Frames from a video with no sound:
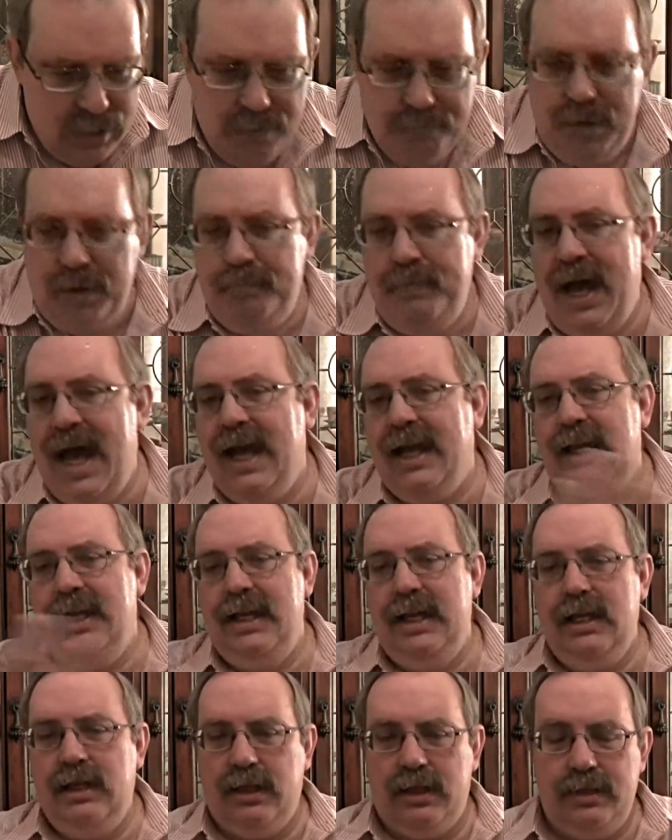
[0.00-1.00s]
But back in
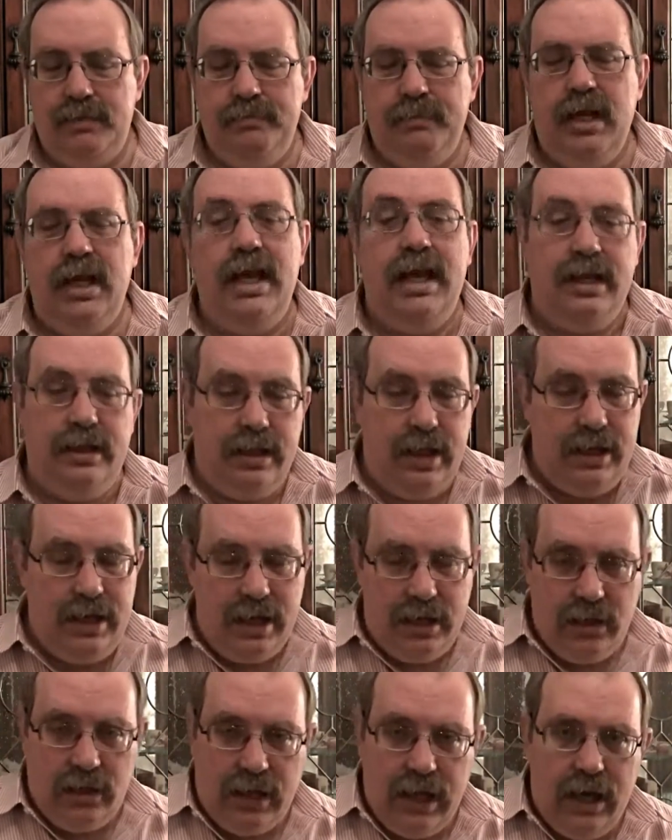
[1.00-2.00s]
England, and they
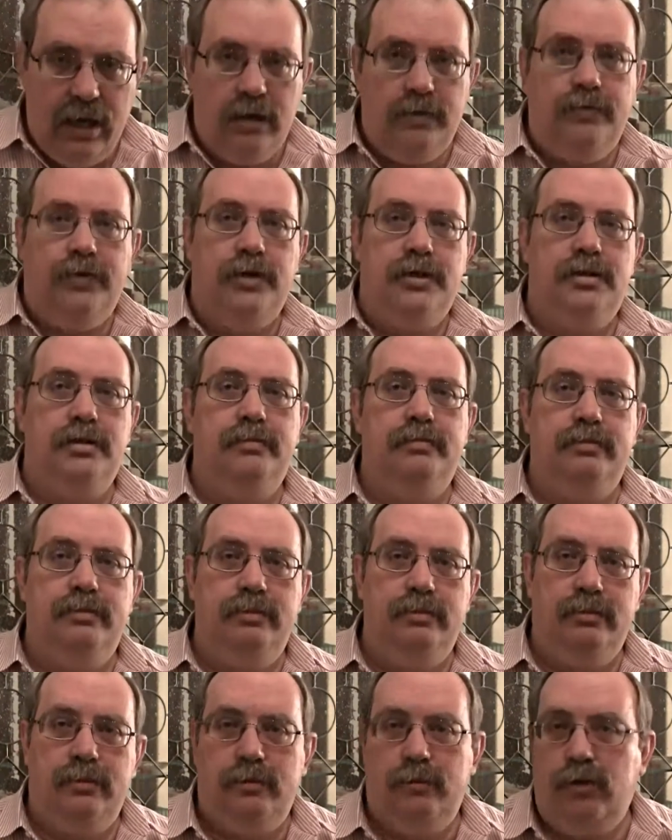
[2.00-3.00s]
had allowed for
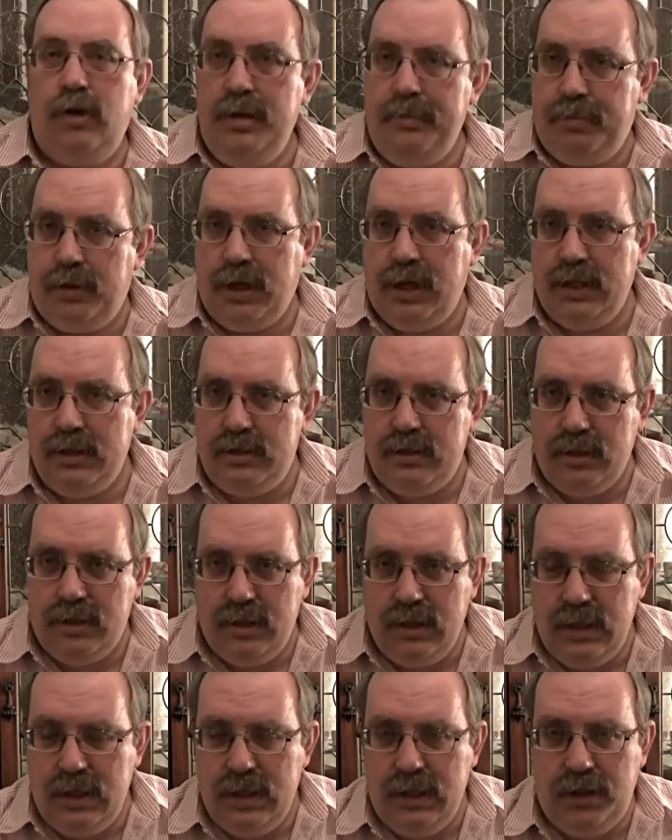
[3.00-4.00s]
some reprints of
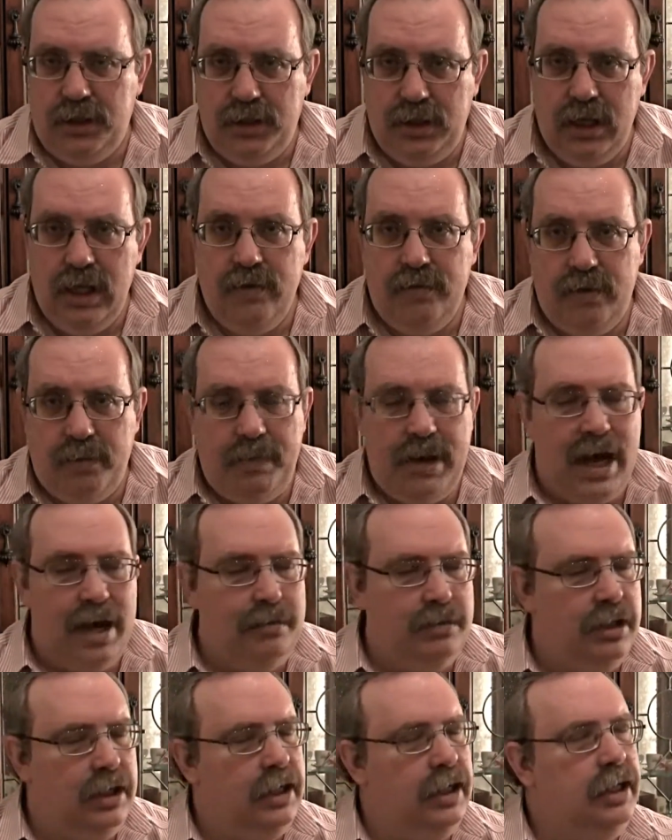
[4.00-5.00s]
the Geneva
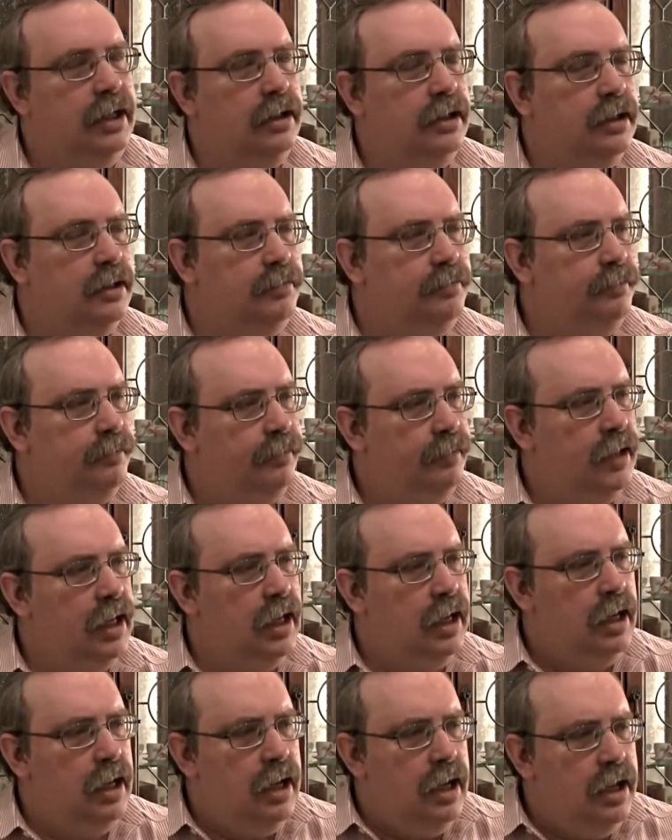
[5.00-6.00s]
Bible in England,
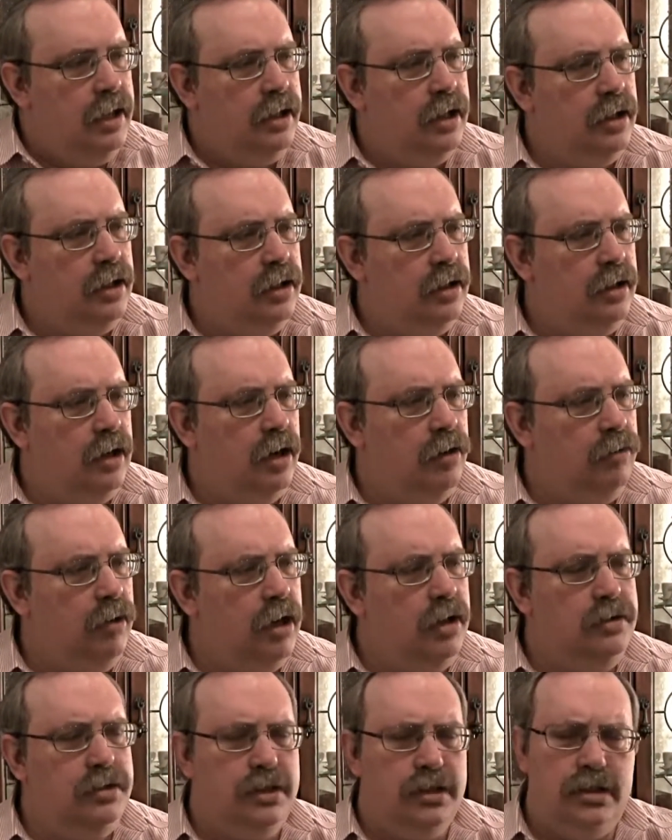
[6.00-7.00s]
there
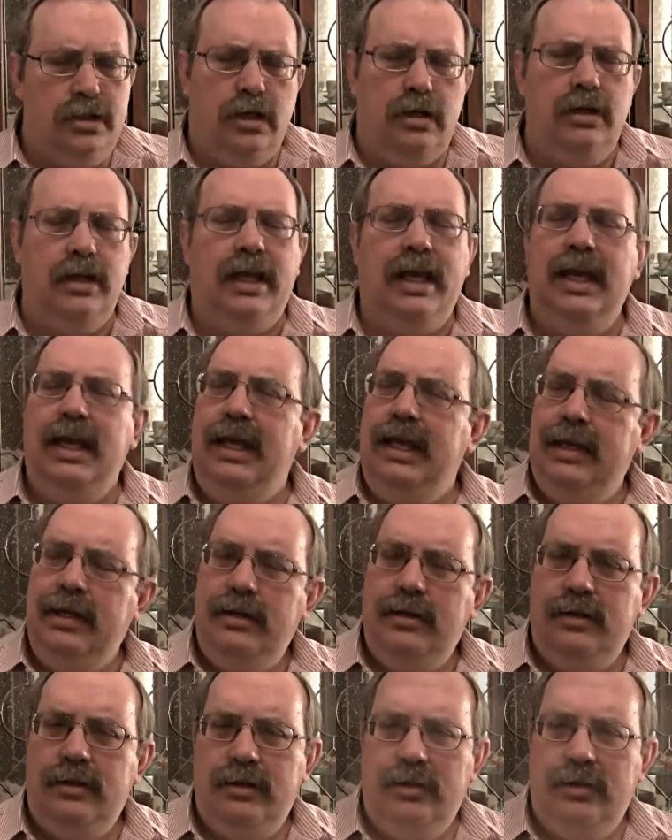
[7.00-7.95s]
arose a certain king